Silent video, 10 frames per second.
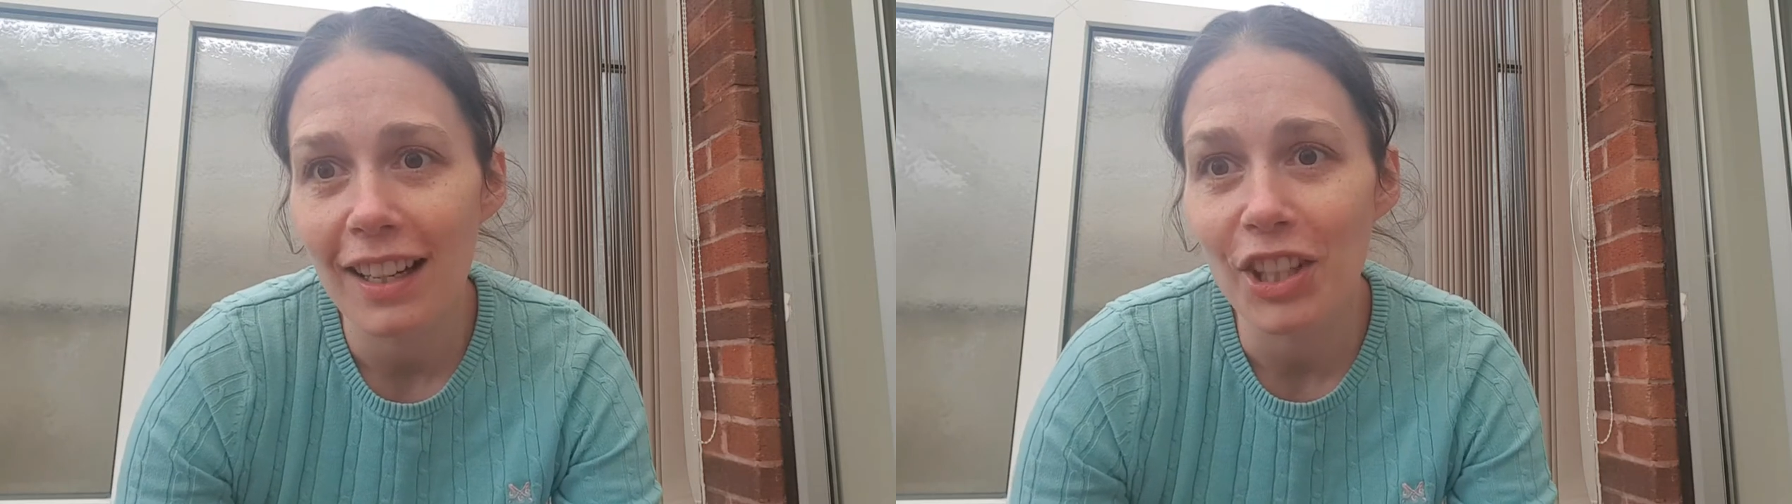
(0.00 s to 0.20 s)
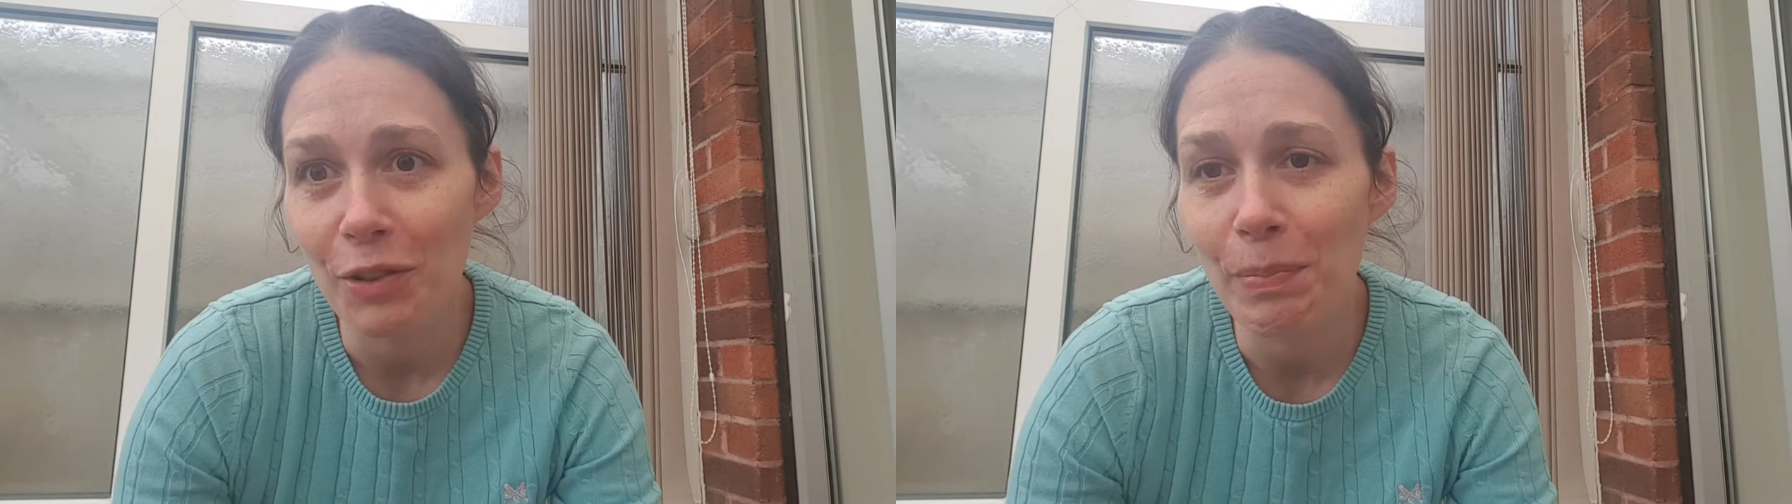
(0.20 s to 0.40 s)

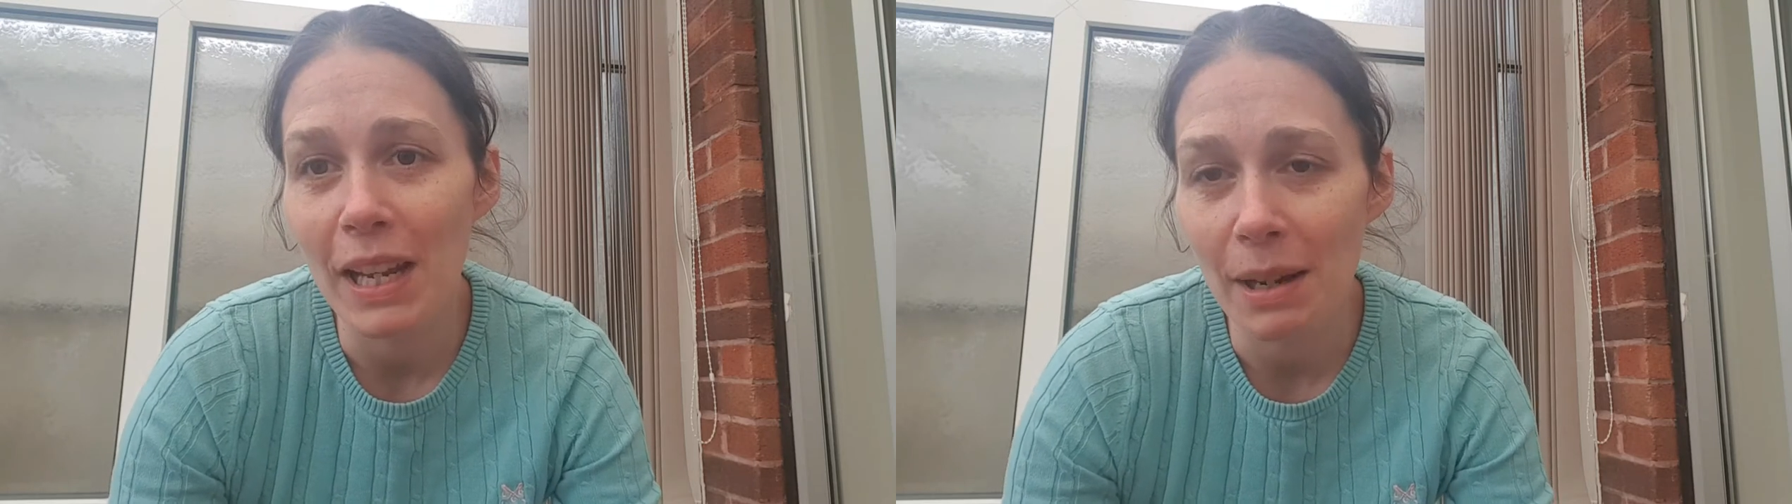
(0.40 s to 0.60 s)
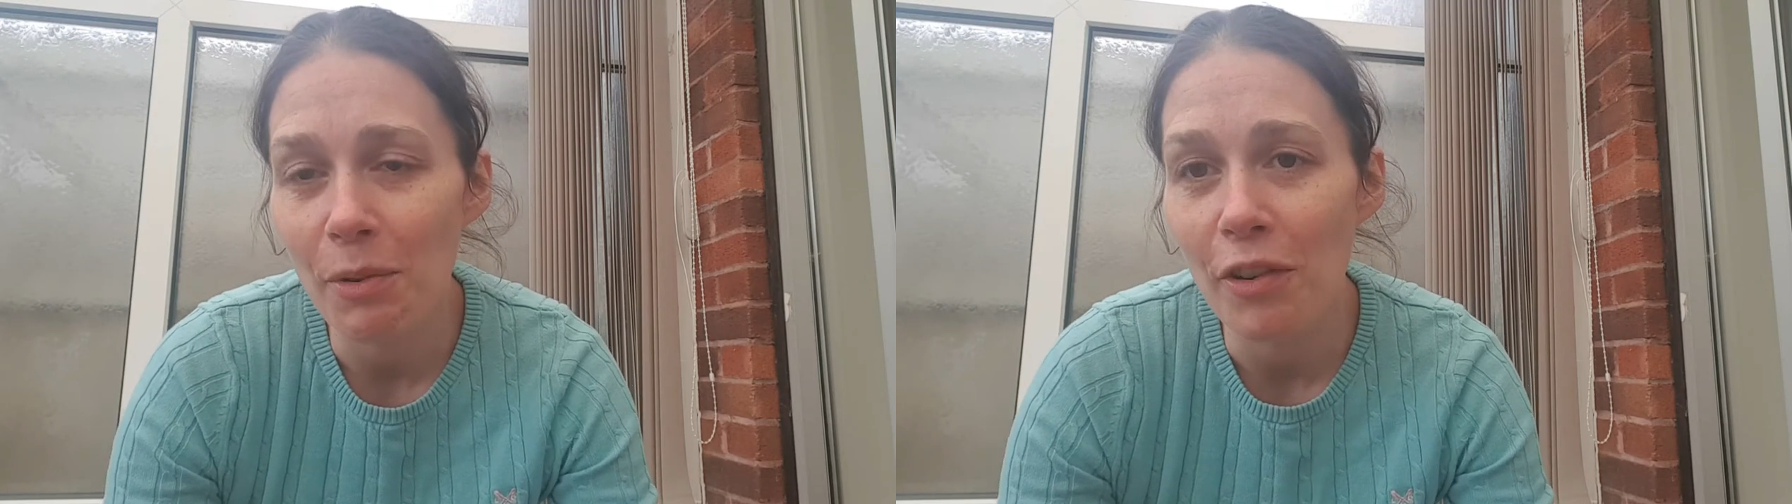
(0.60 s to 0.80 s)
you
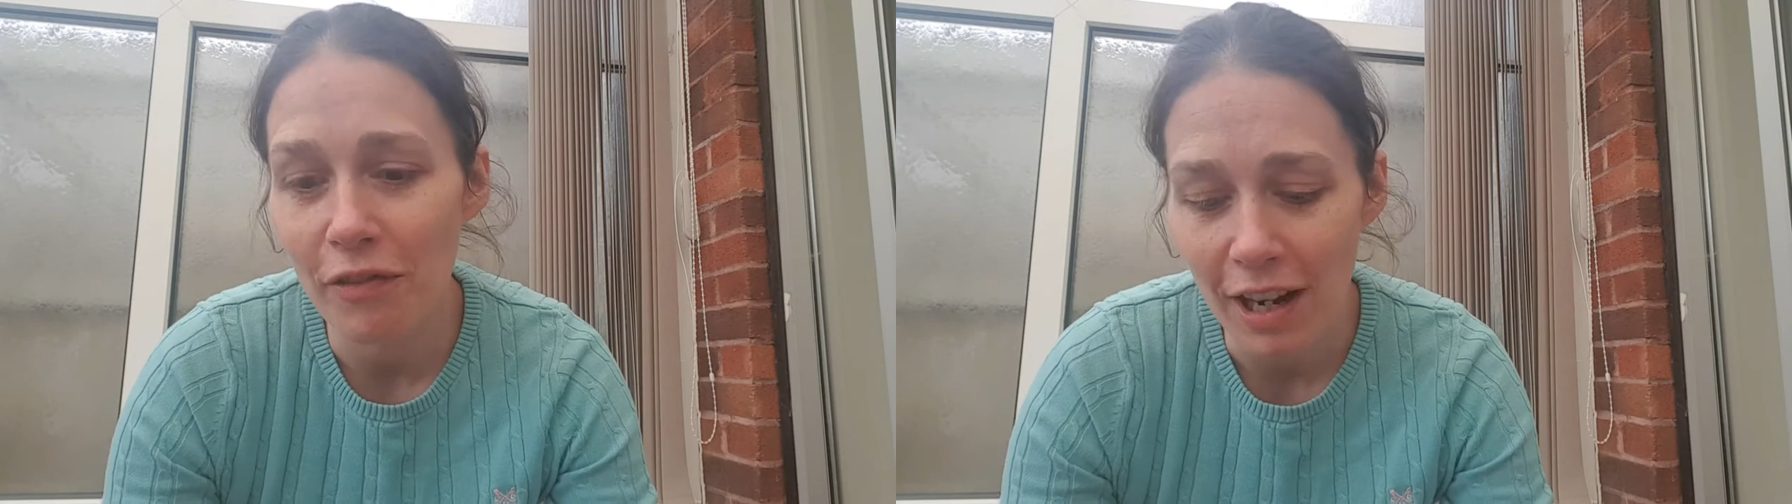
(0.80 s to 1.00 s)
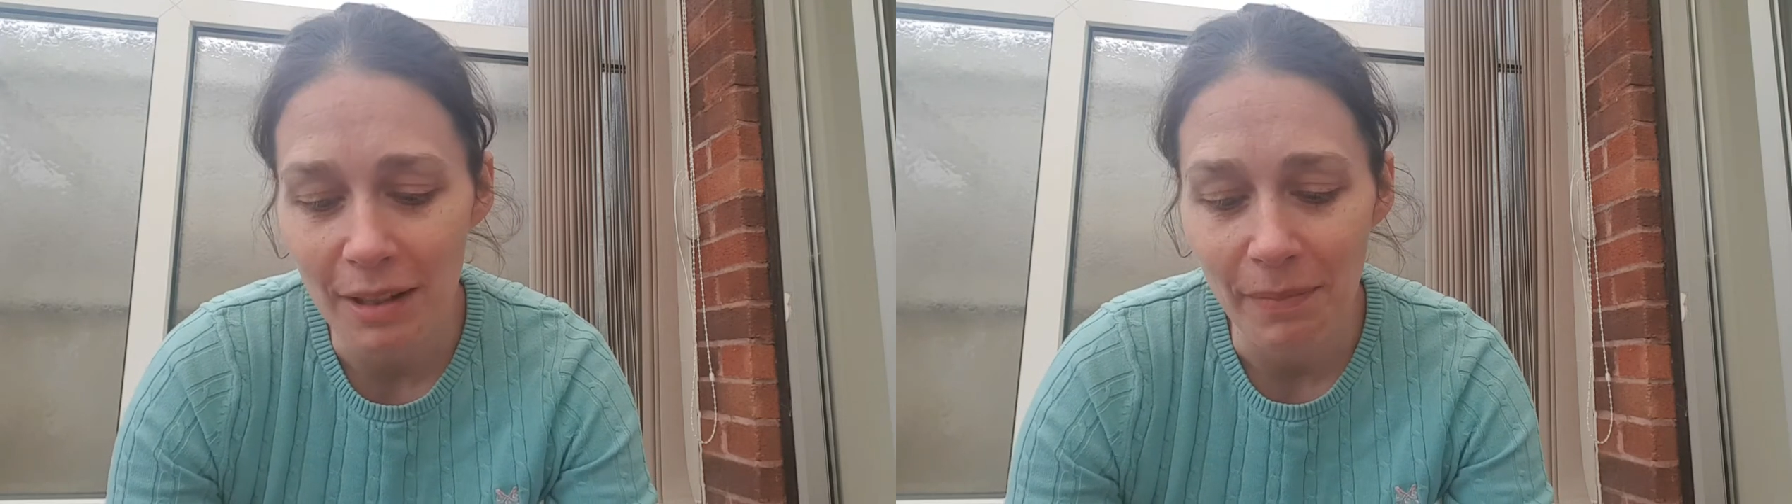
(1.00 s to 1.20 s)
being more
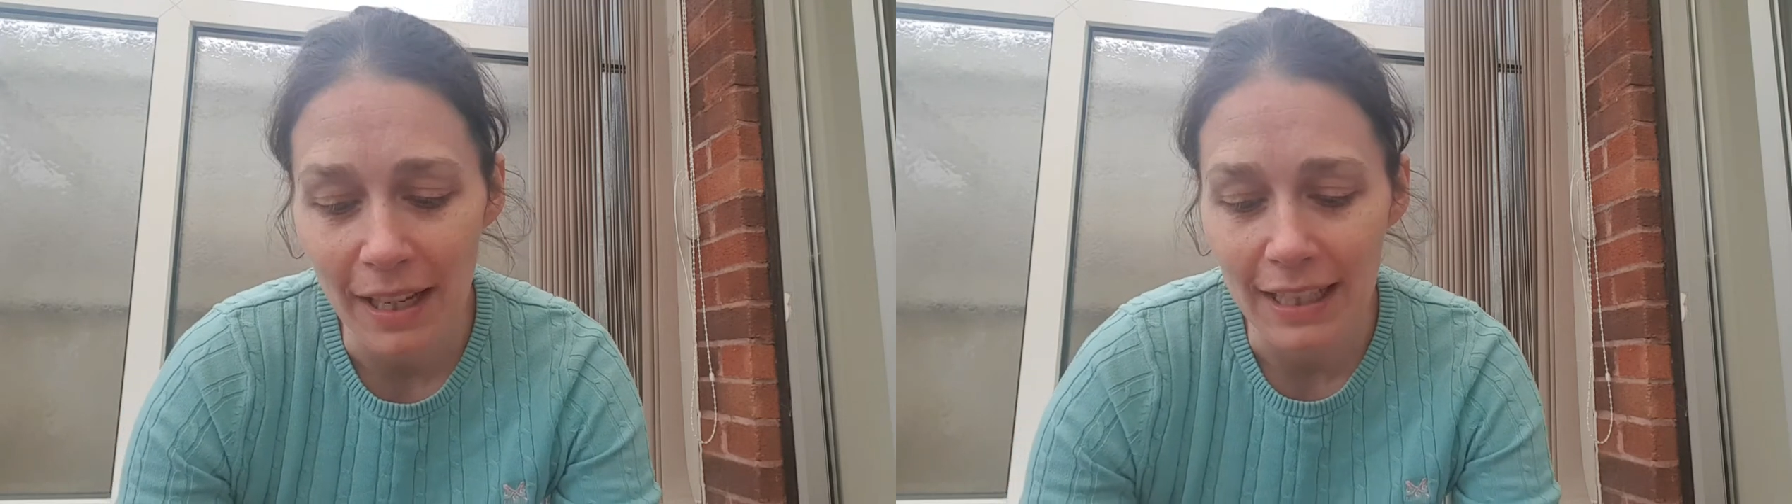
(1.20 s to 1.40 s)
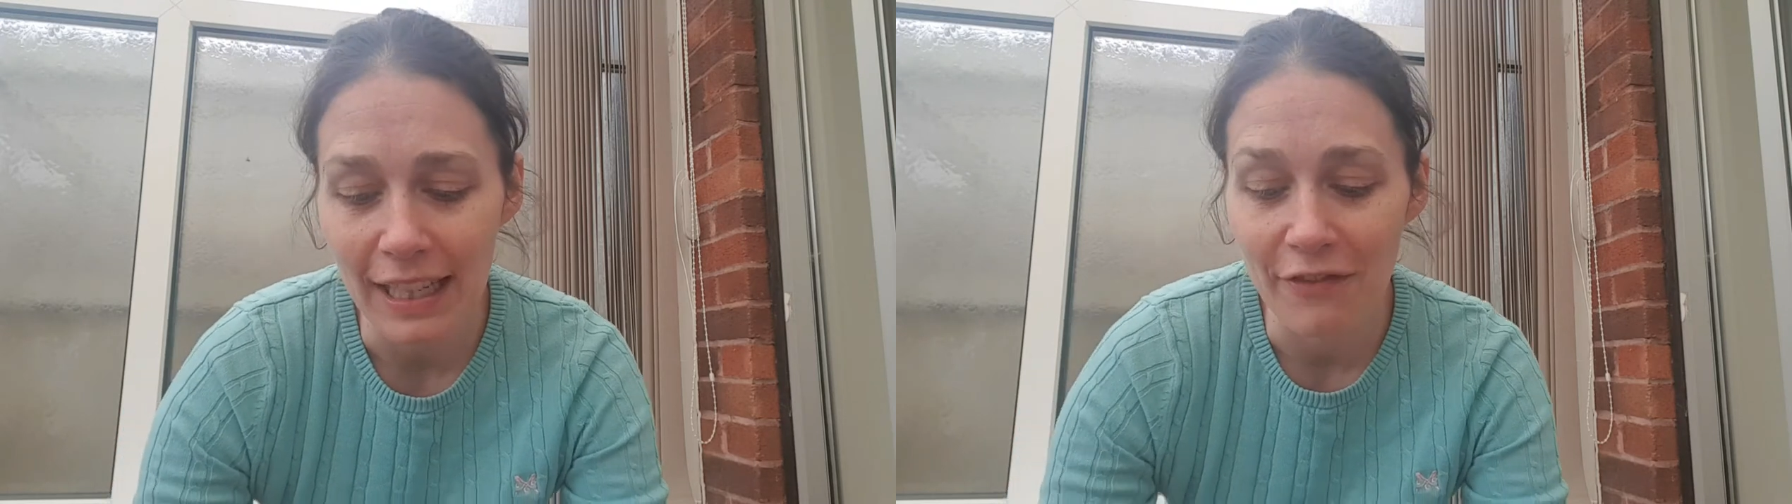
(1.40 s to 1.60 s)

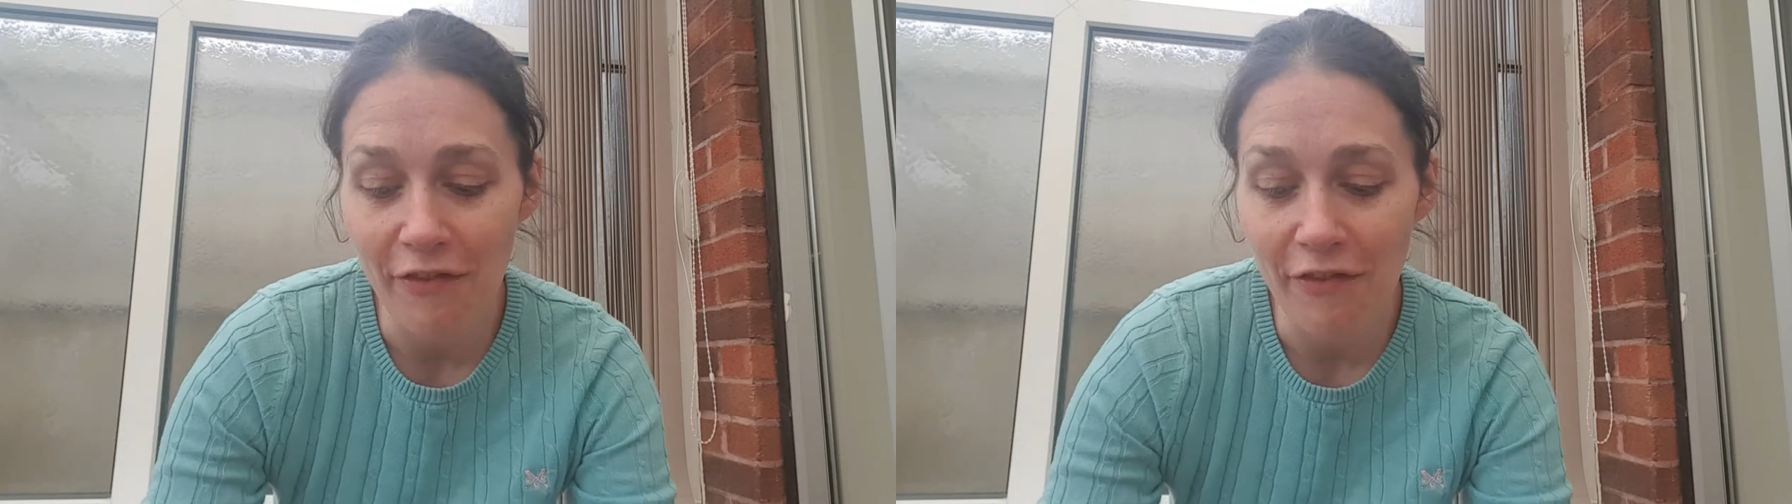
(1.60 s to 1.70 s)
environmentally